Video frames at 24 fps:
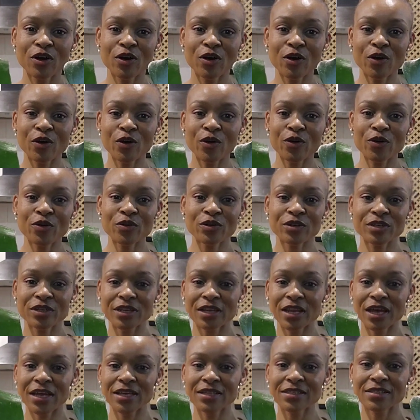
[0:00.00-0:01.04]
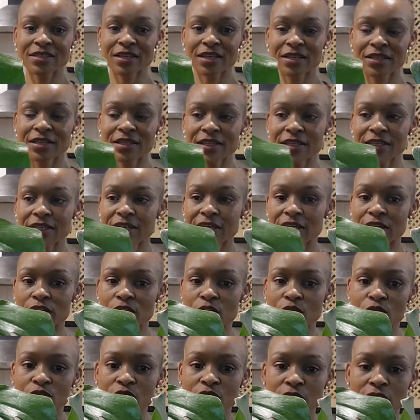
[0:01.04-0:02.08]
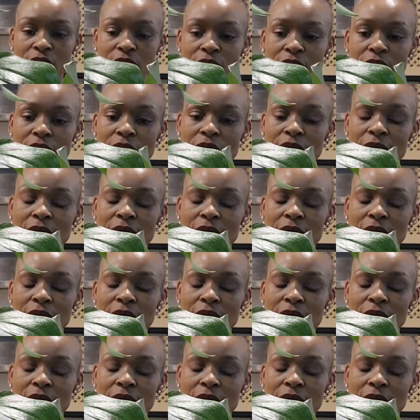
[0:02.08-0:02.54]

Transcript: all nice and clean and glossy.